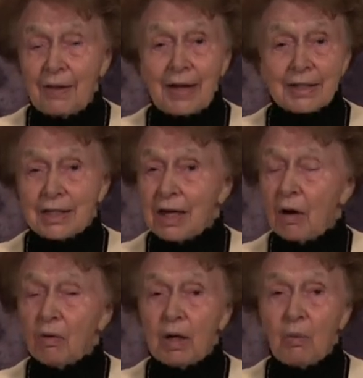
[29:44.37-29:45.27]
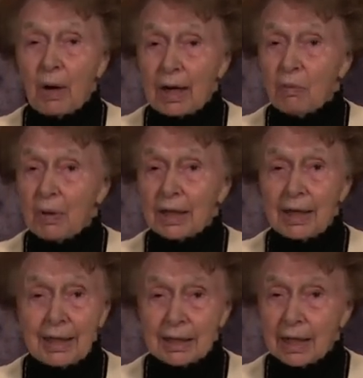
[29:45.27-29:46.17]
That's the only way we
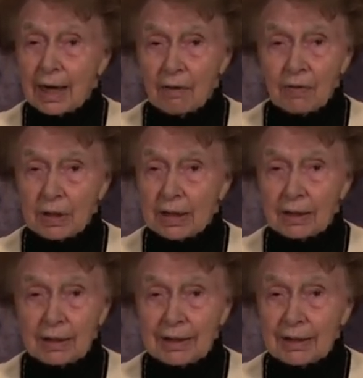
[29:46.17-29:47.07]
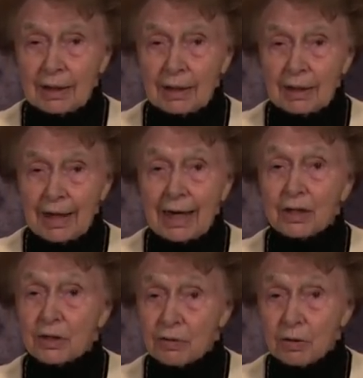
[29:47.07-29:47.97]
can get to heaven,
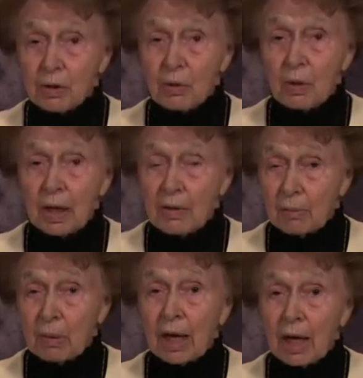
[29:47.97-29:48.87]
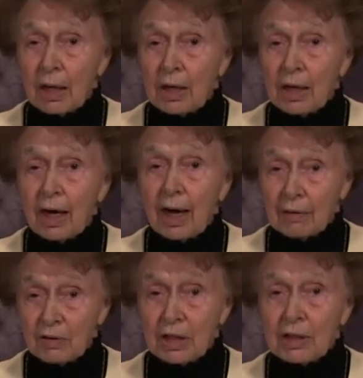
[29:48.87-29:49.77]
is through the blood
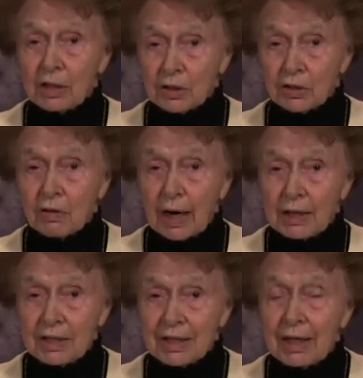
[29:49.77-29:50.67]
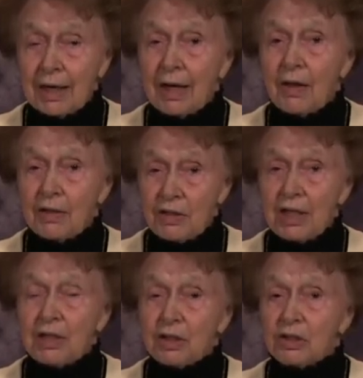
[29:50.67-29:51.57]
of Jesus Christ.
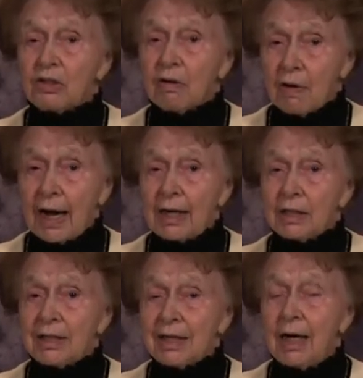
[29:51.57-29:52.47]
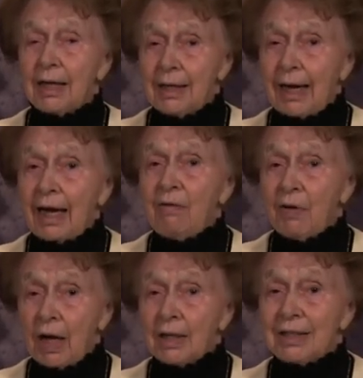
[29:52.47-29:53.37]
Jesus Christ gave
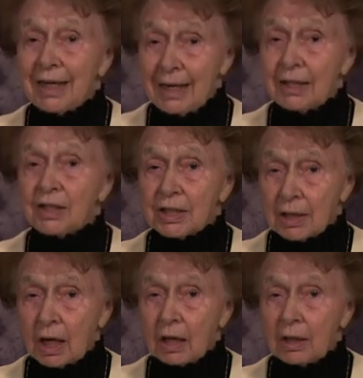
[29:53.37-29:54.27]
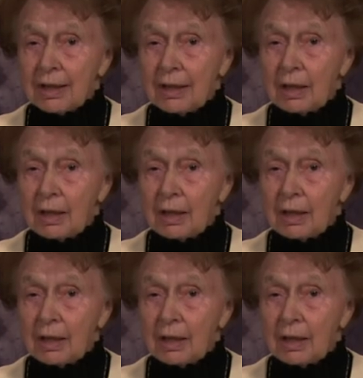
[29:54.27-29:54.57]
us his son.